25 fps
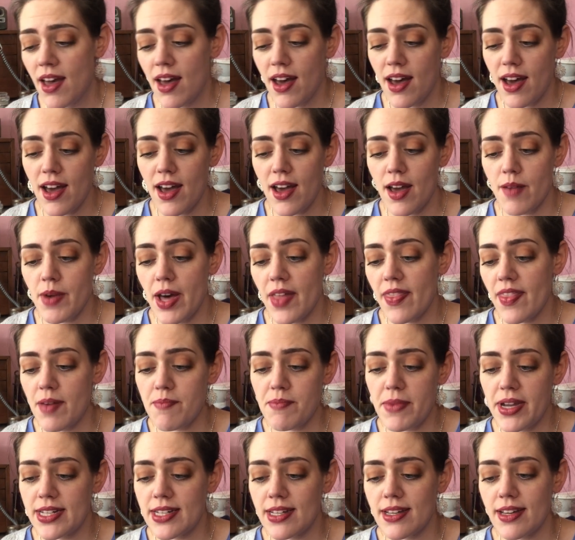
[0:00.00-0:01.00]
And then
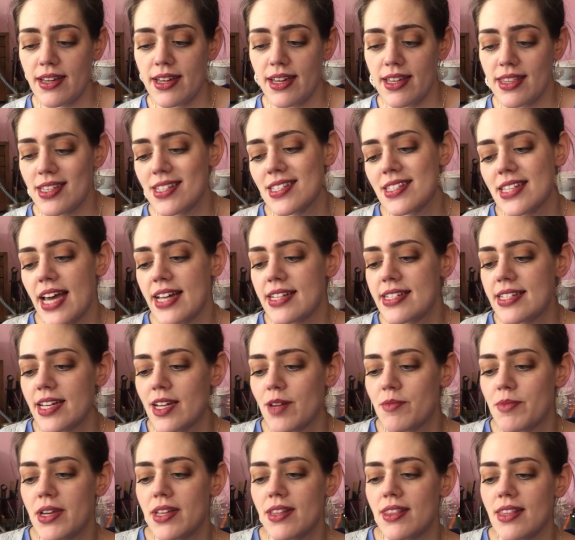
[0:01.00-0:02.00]
making the setting,
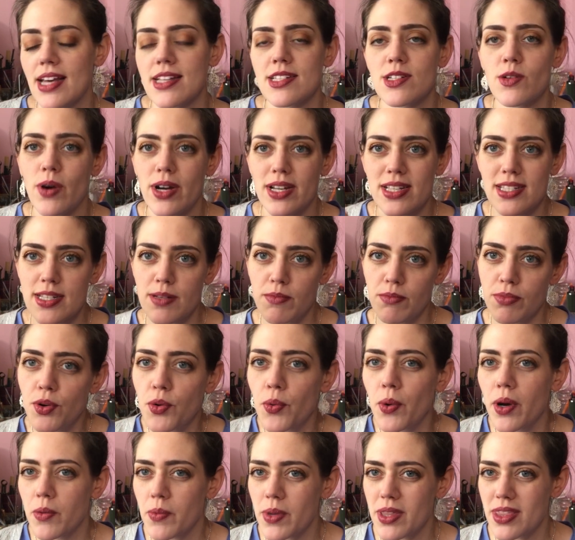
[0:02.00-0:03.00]
I mean, that's quite a simple
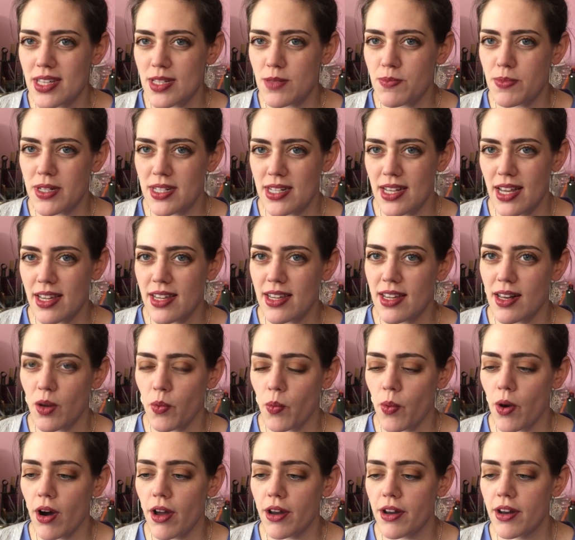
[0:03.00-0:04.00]
one with this particular
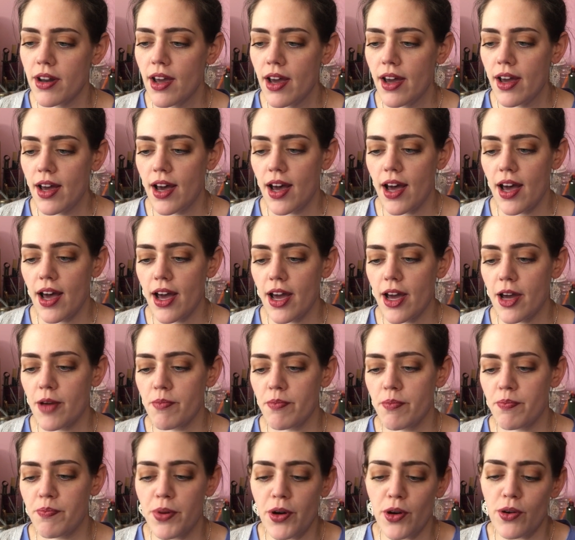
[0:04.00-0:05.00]
one,
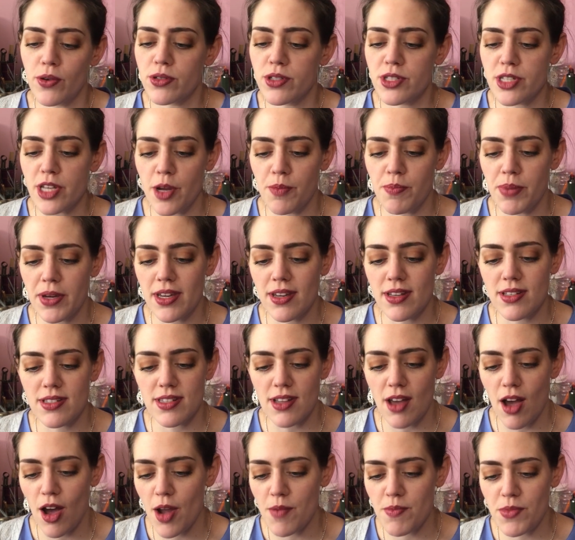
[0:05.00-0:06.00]
but also because
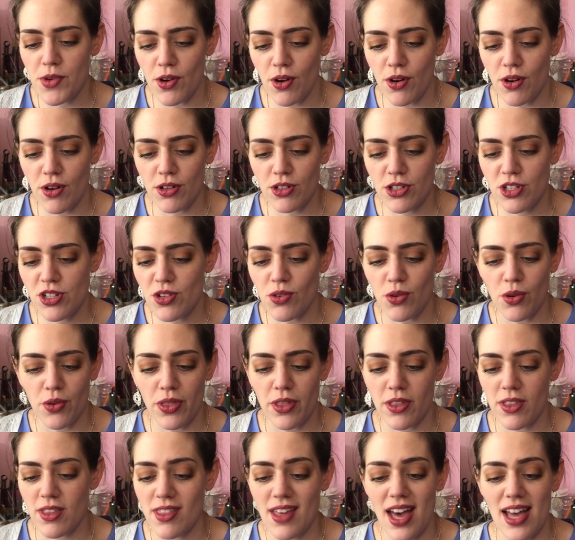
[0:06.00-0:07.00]
I'm not sure
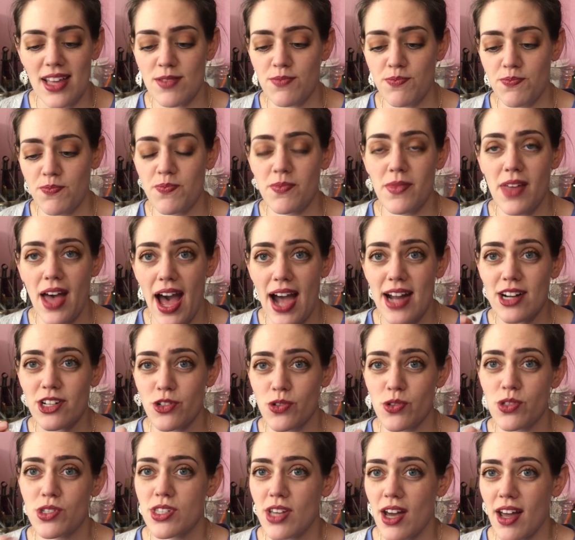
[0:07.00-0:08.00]
that that's
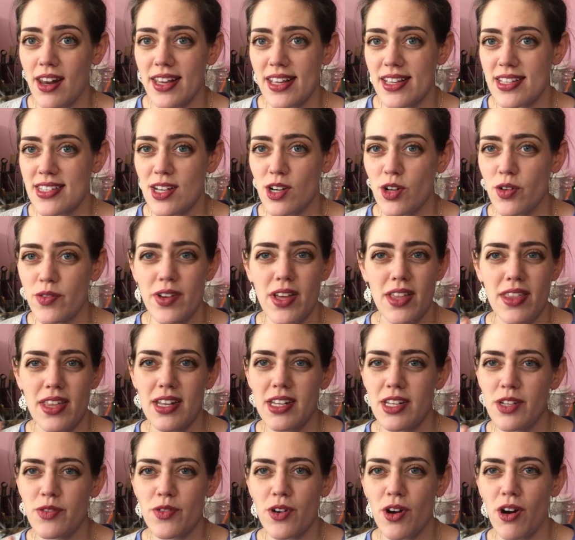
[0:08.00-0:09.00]
actual sterling silver,
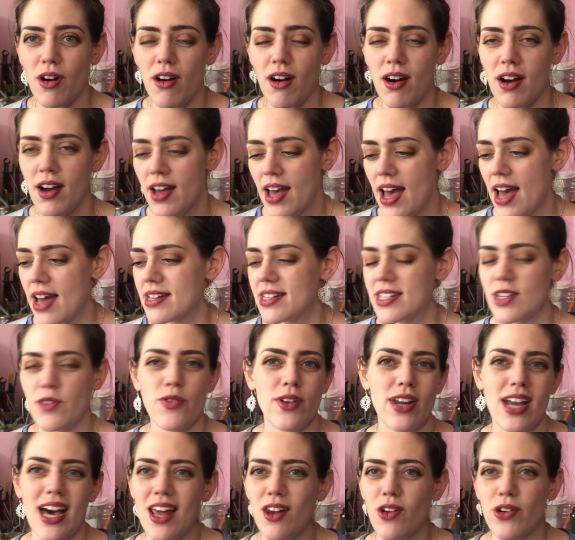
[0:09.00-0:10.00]
then you've got
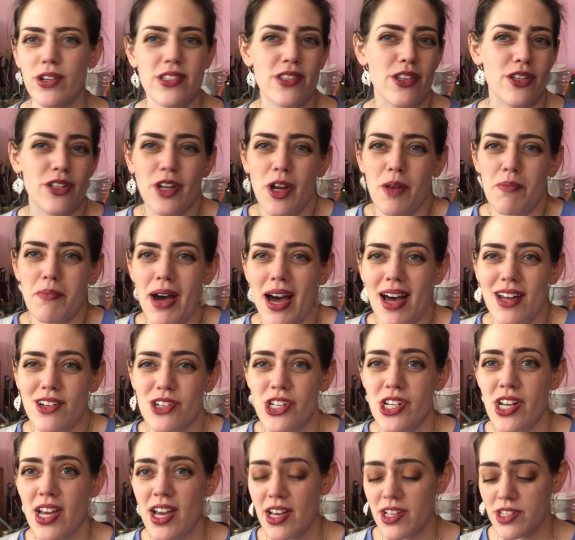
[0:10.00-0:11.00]
different alloys that don't
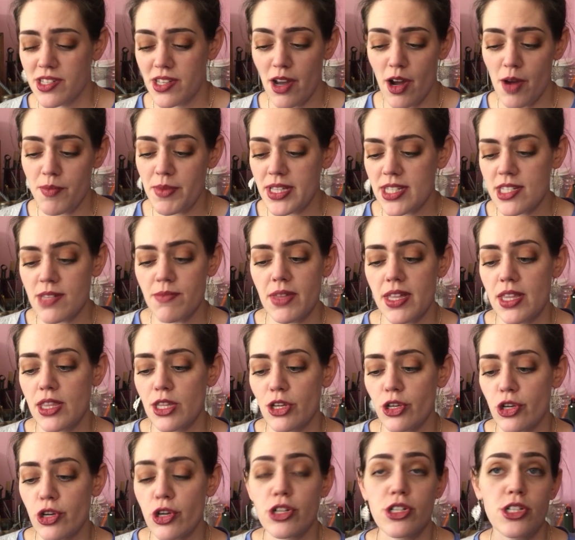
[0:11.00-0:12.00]
match. So I mean, something that
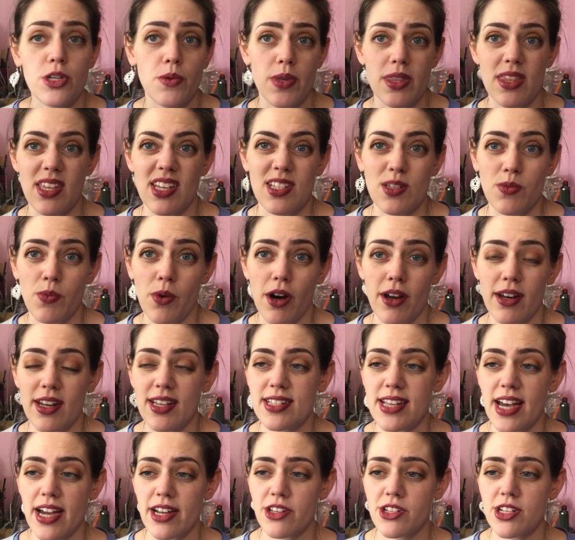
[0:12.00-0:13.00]
you could do with this one
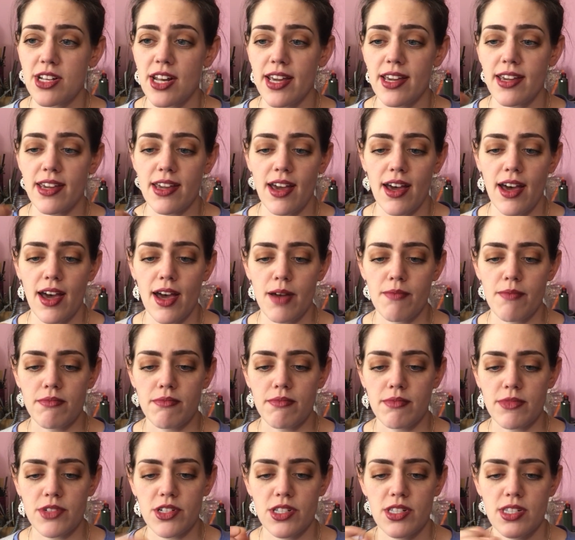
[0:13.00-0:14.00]
is actually
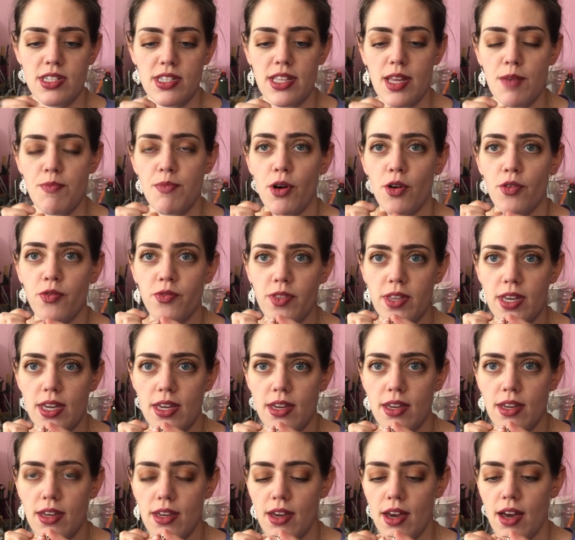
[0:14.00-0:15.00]
just snip off
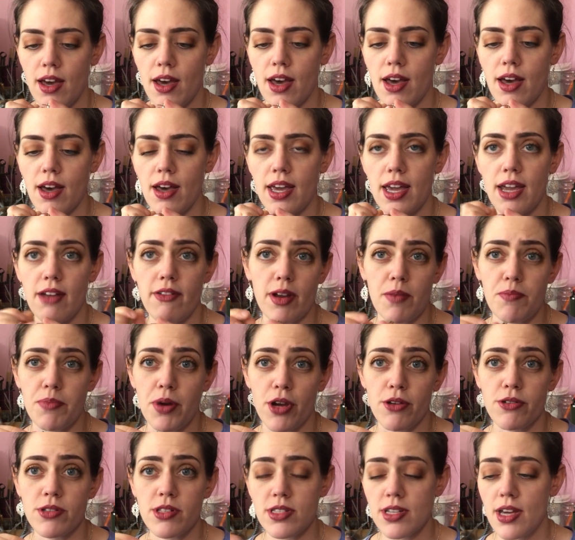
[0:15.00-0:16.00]
the earring
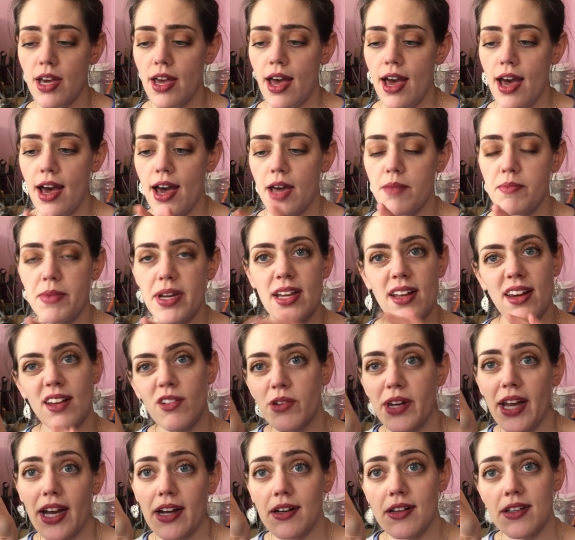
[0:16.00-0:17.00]
post and make a little
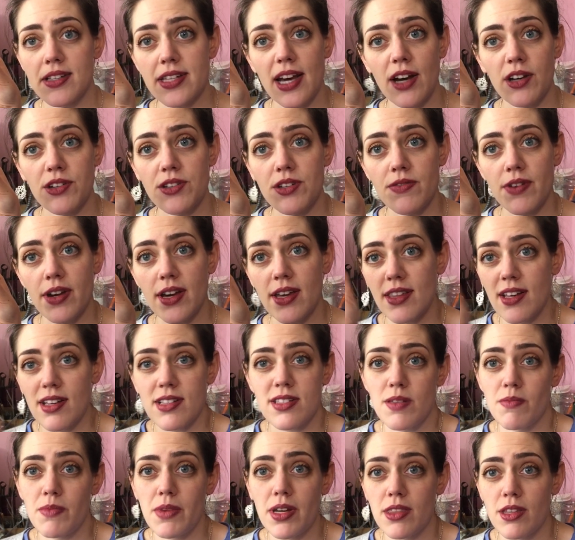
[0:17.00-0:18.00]
necklace out of it. That's
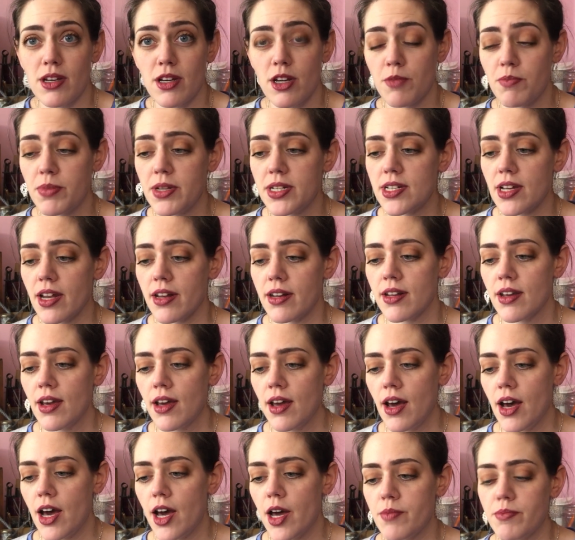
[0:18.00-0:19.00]
something that could be done.
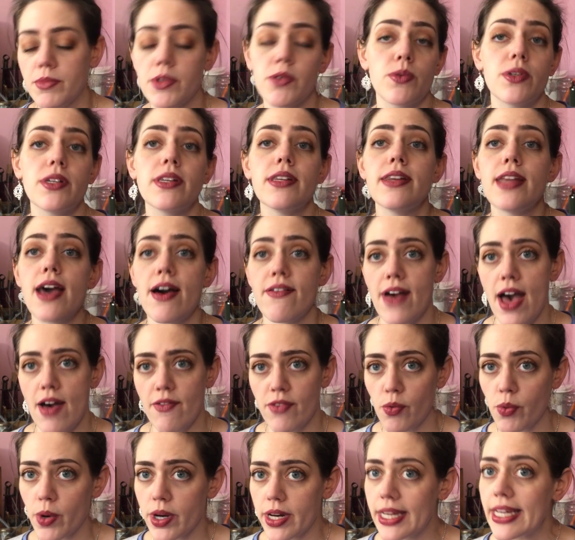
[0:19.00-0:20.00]
You would never
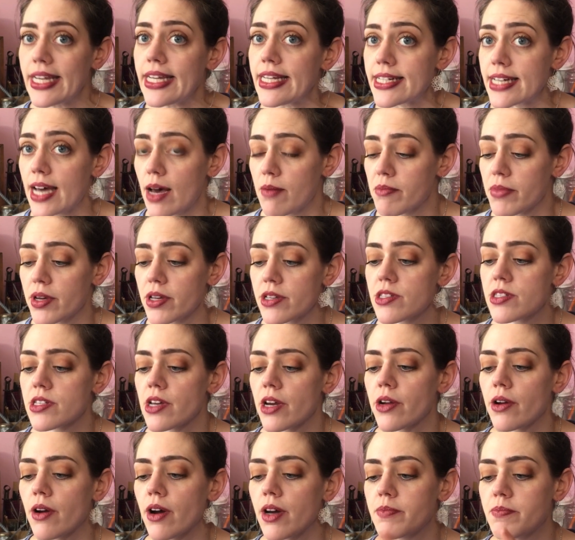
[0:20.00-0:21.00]
ever want to heat amber, so
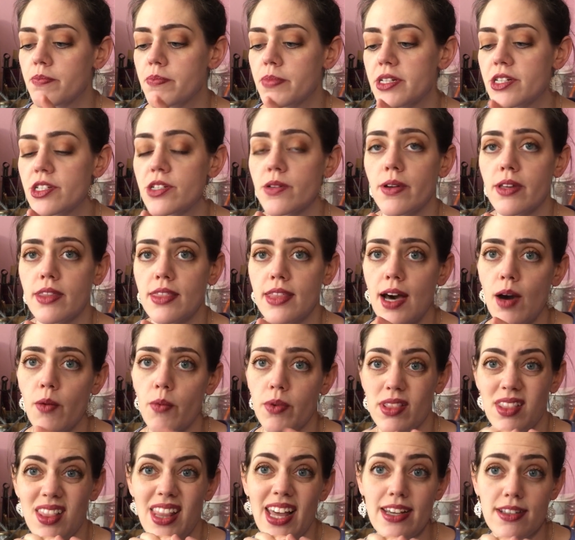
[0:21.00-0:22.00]
I'd be doing that
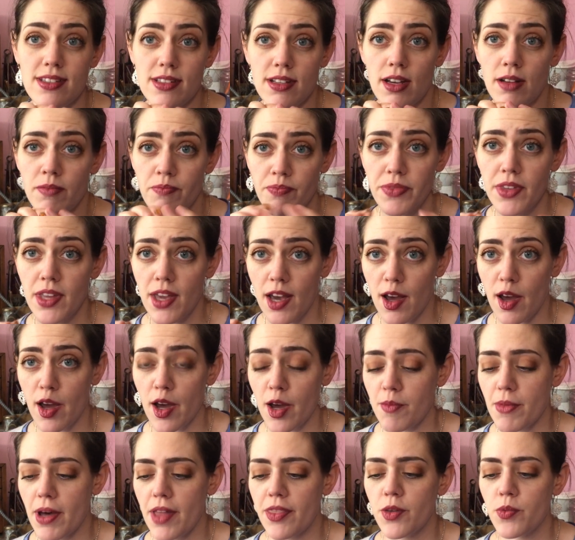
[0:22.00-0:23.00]
with laser,
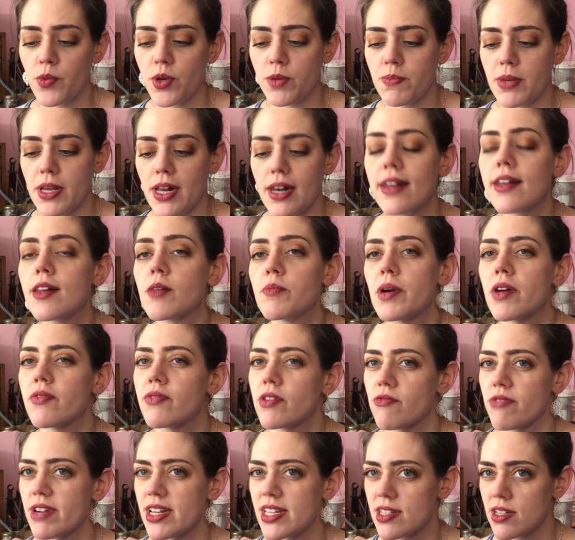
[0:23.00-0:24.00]
and there would be a little bit of
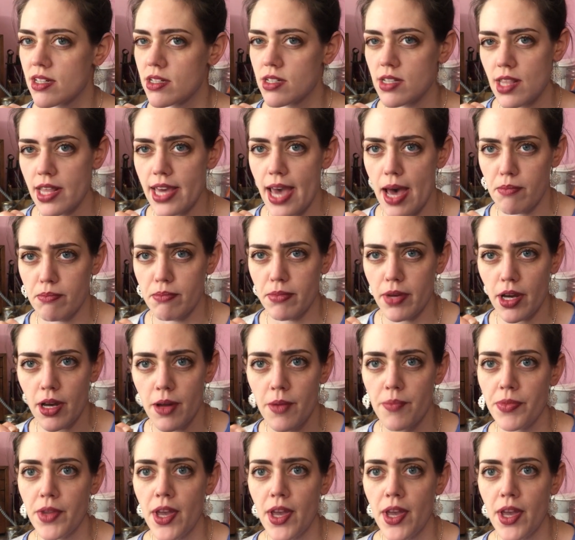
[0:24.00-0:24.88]
a risk to the amber,